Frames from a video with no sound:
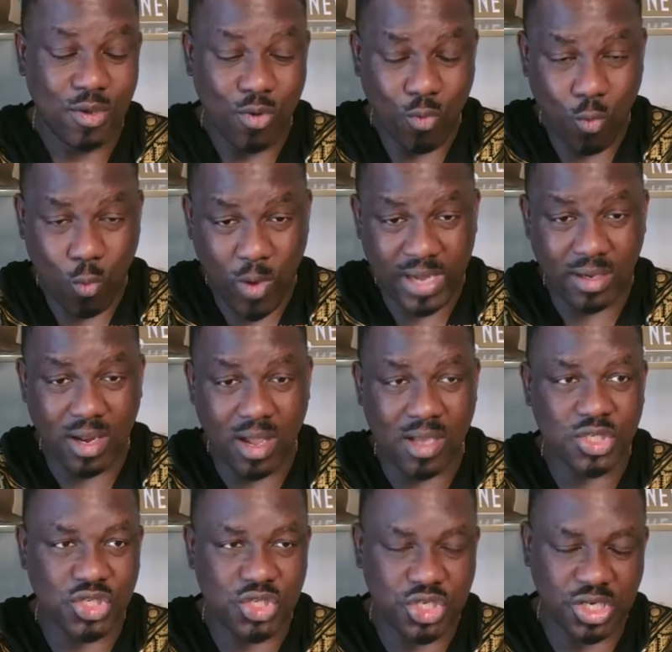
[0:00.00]
Weight
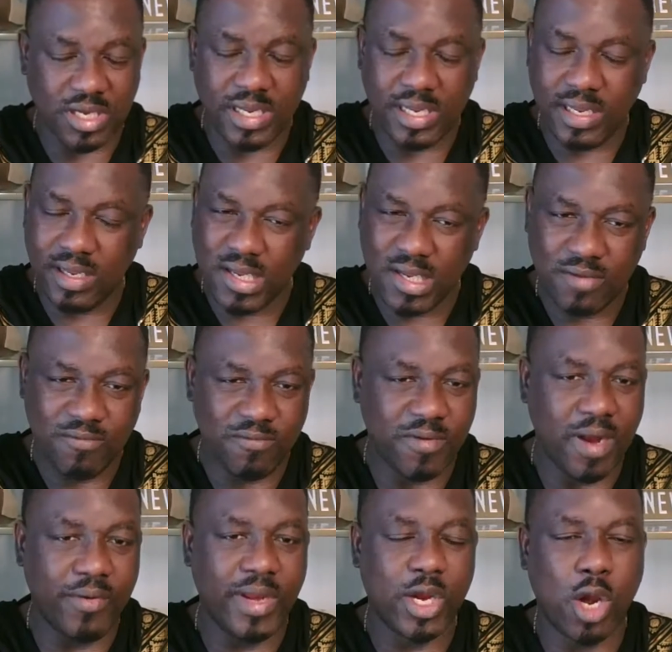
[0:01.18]
loss journey,
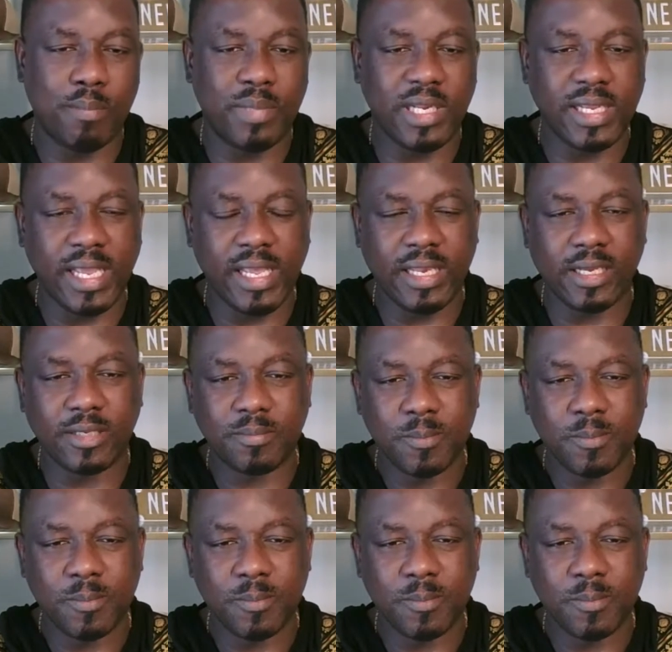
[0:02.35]
very complicated.